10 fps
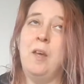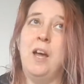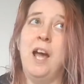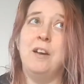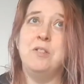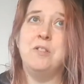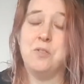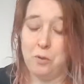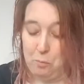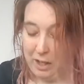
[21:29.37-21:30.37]
How do you
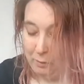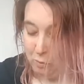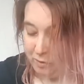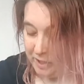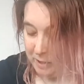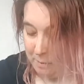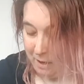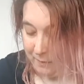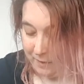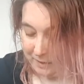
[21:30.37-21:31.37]
stop like worrying
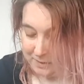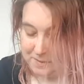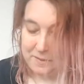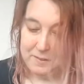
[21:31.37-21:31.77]
about things?